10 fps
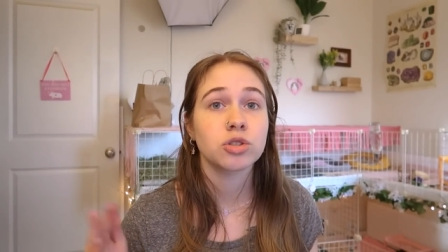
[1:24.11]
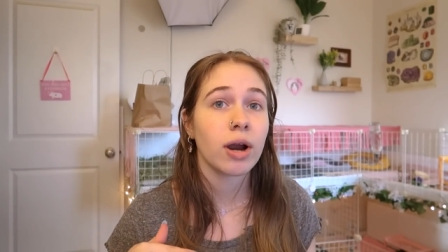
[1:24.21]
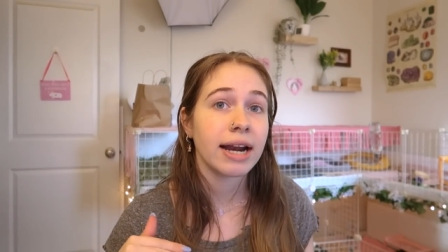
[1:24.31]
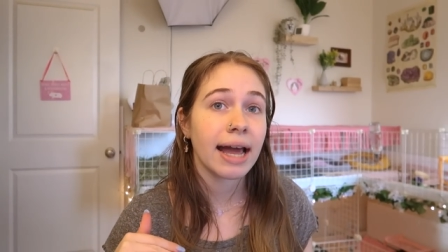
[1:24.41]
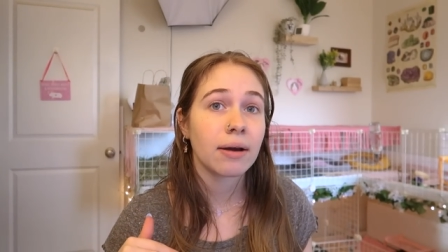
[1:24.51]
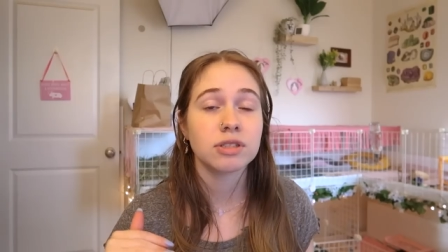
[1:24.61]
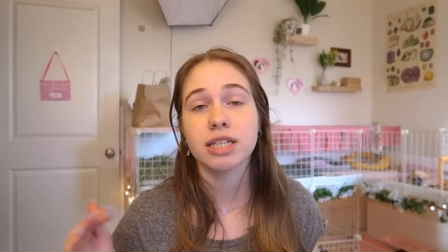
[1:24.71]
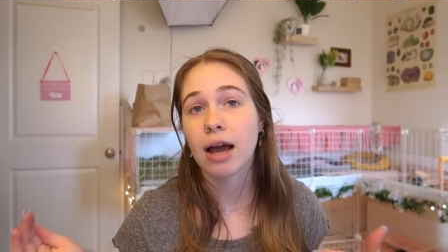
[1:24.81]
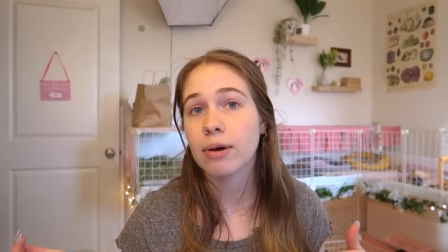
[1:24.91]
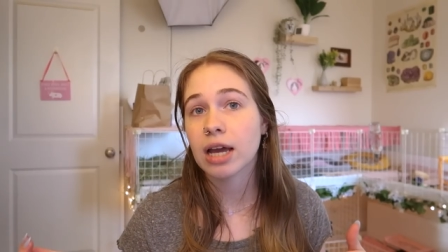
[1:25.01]
try it out,
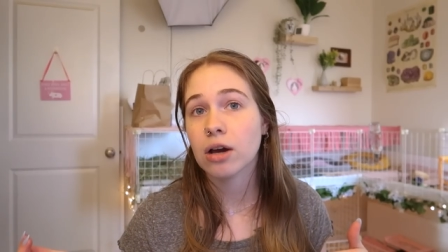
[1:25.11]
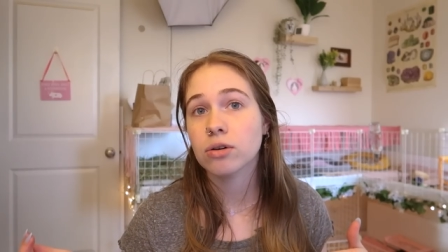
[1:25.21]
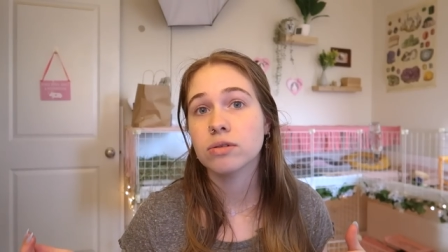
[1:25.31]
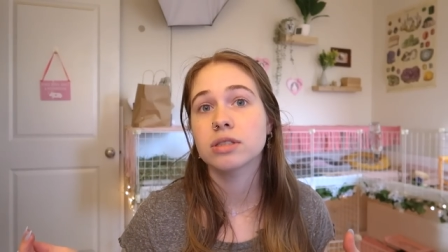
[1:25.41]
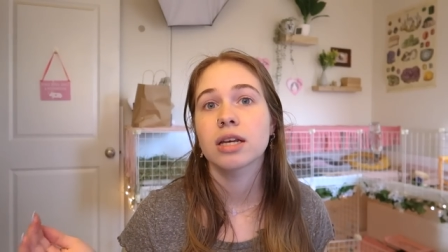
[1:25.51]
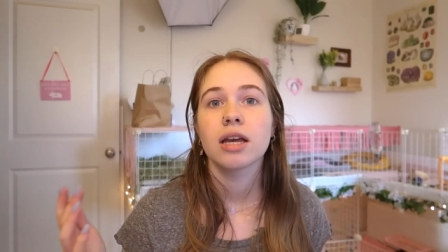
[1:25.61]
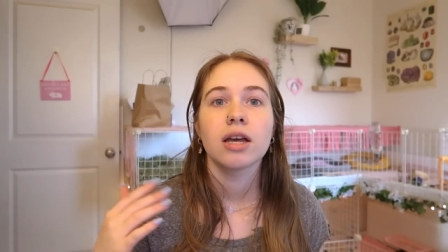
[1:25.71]
see how it goes,